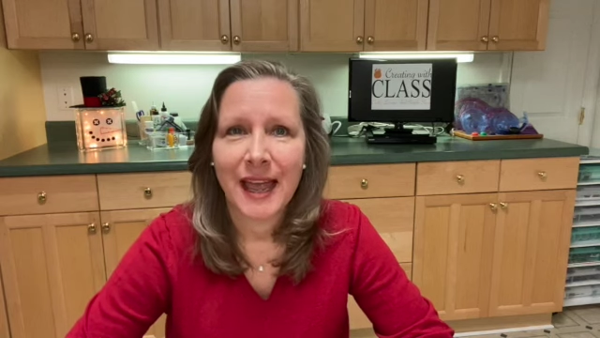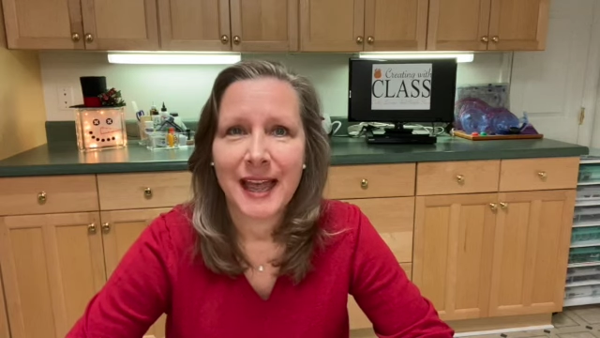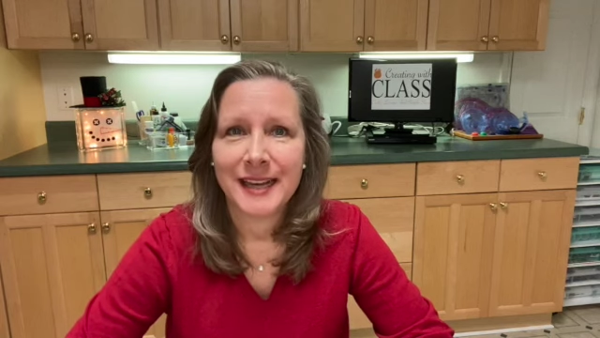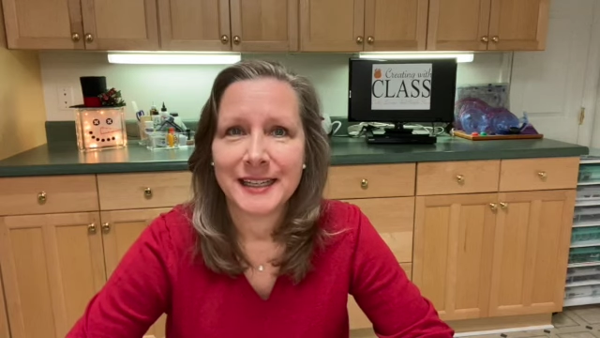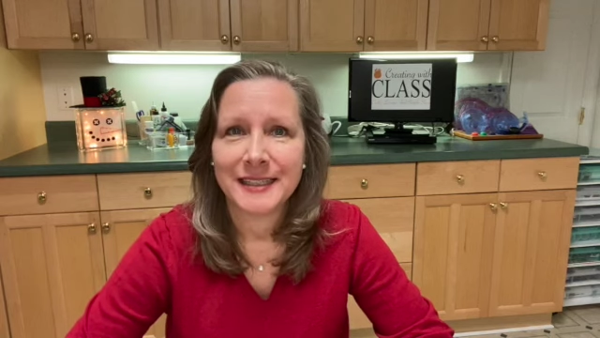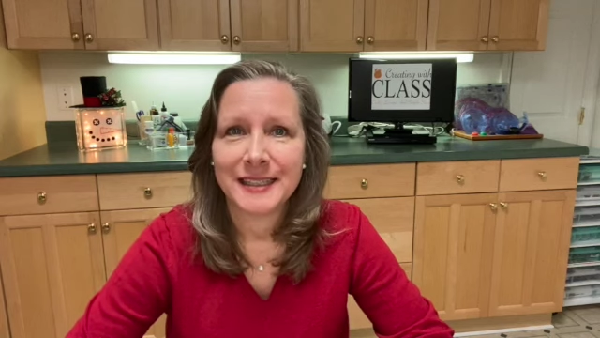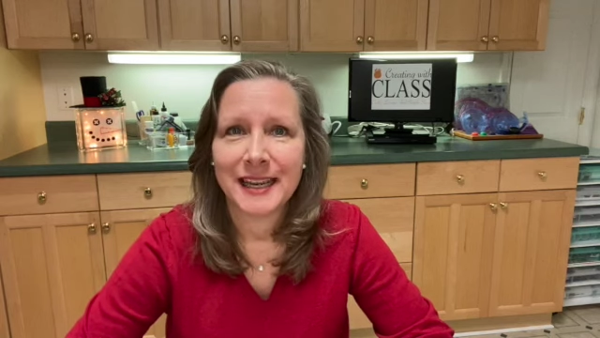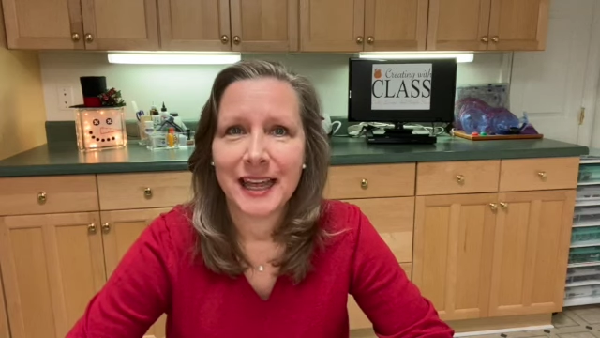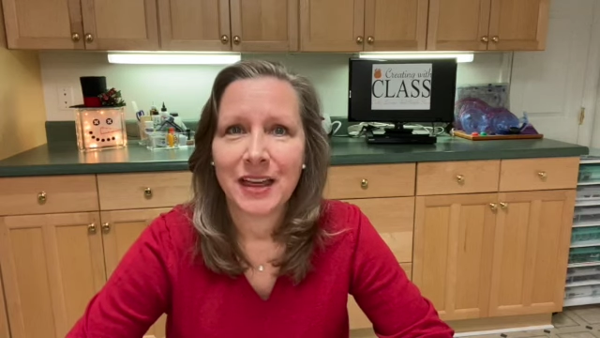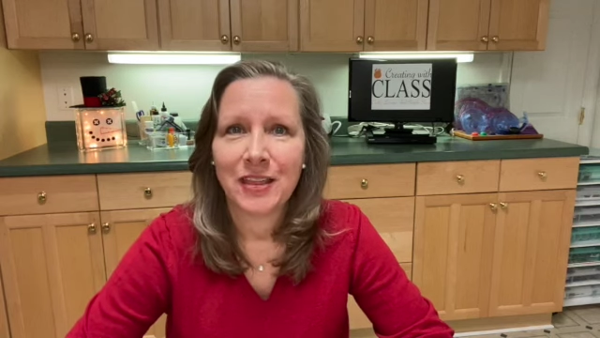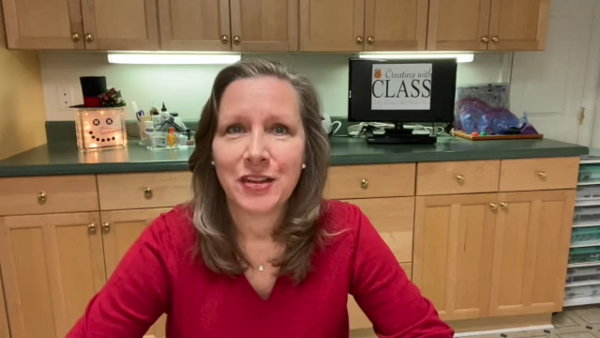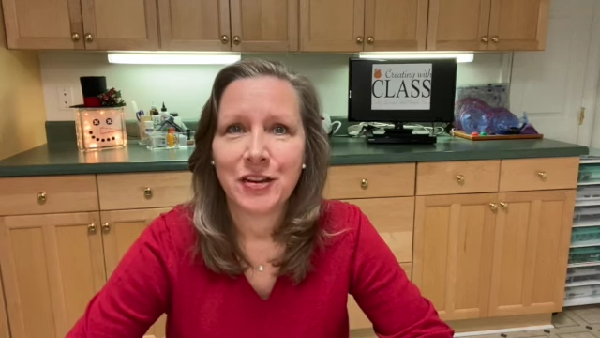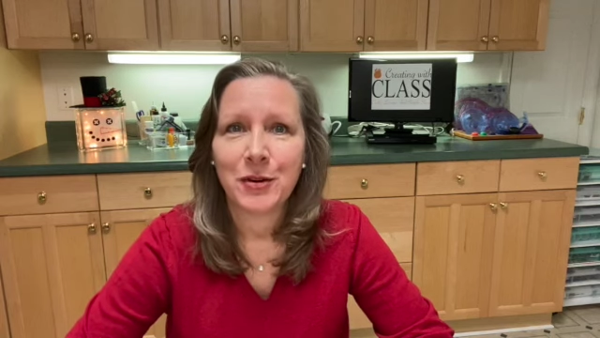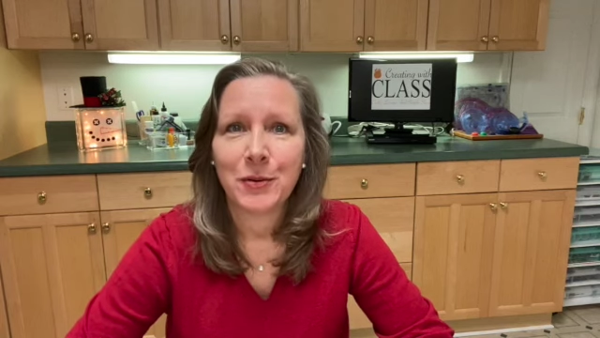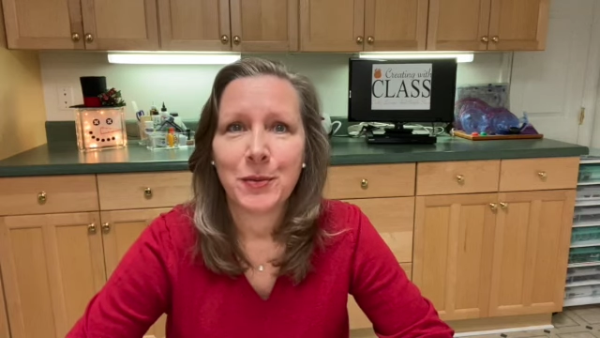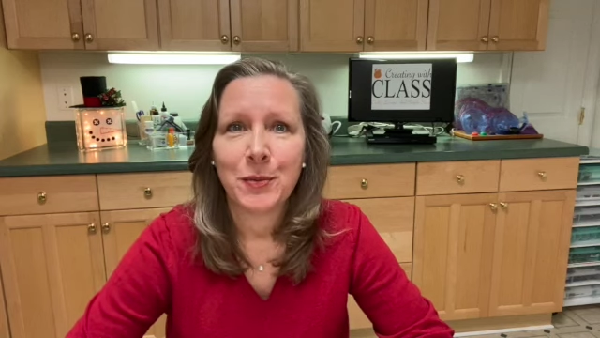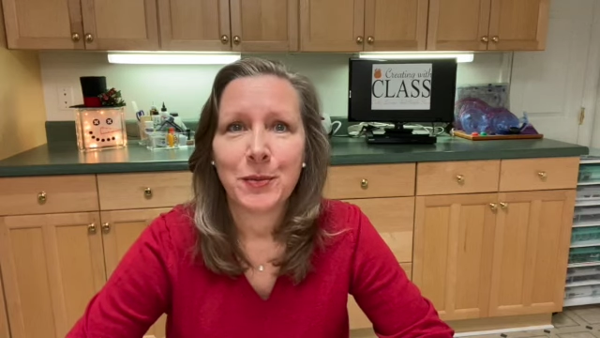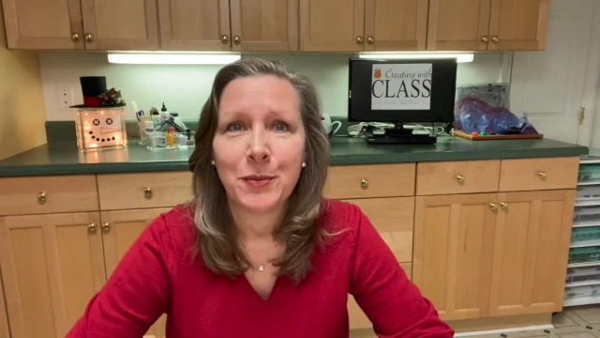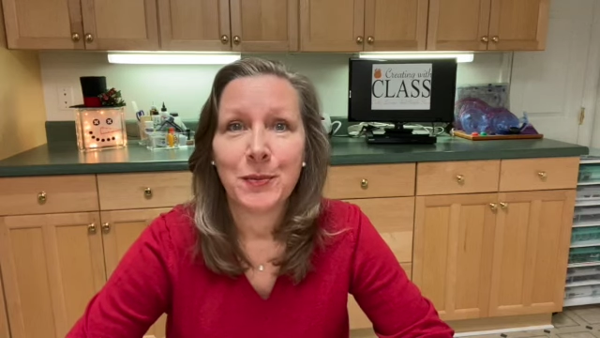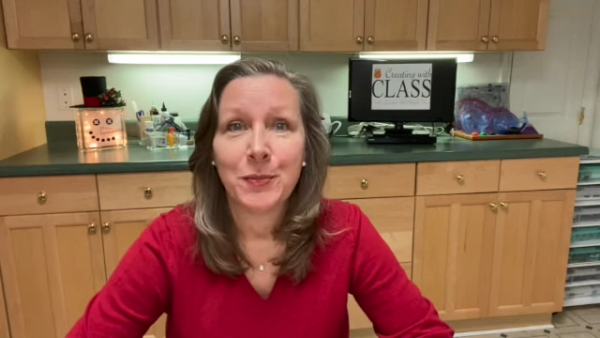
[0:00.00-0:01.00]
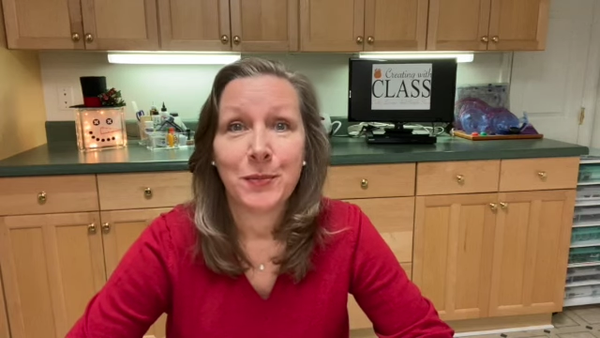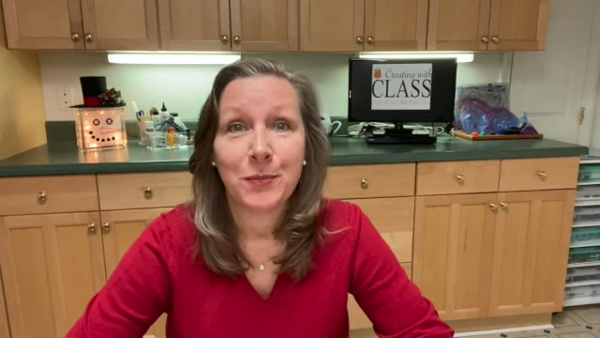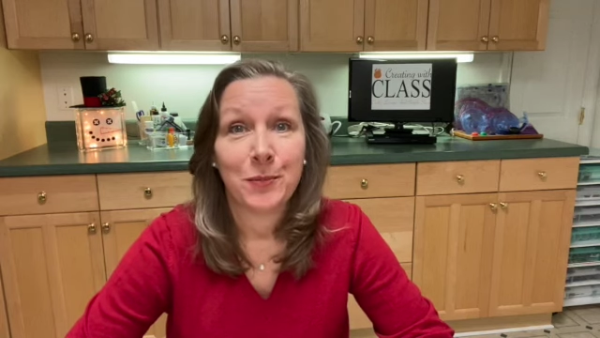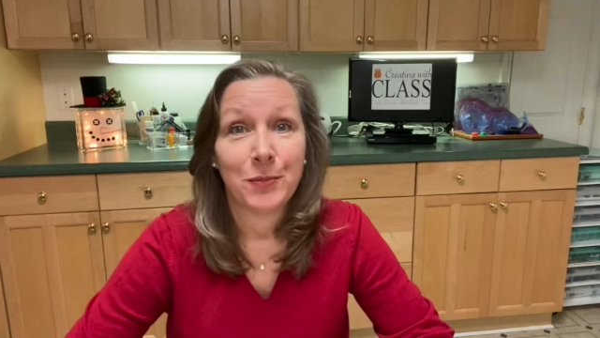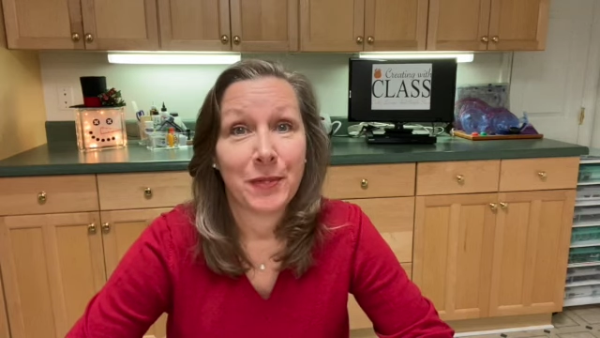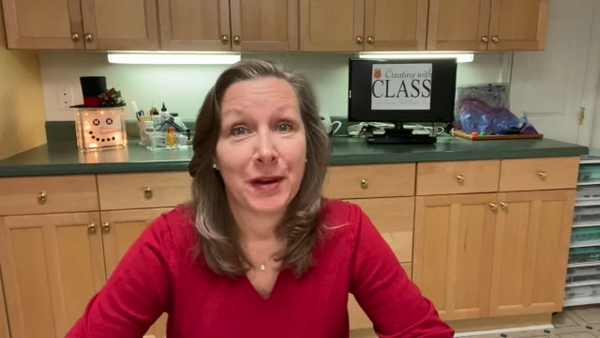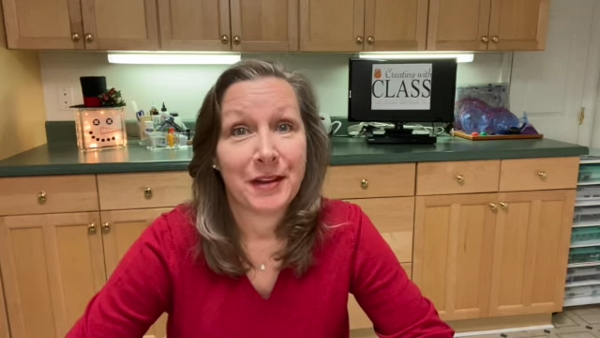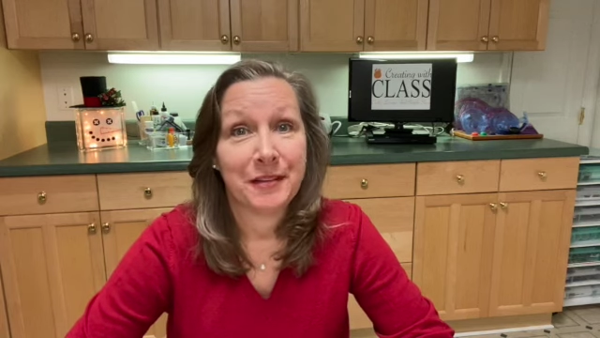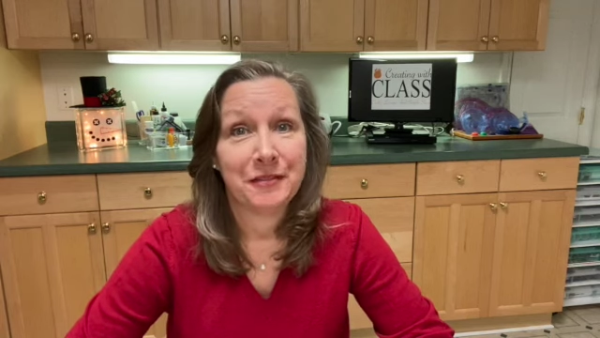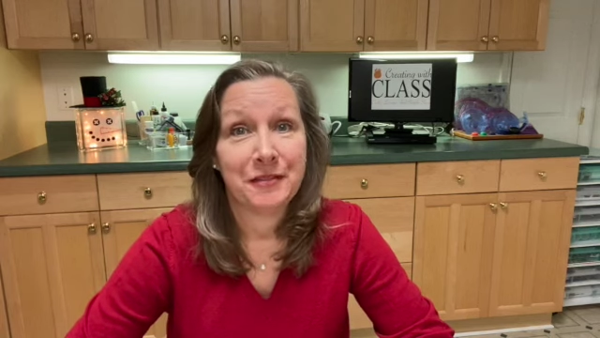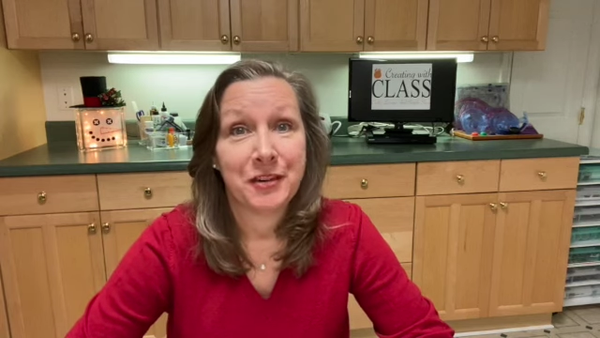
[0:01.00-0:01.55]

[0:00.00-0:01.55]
and together I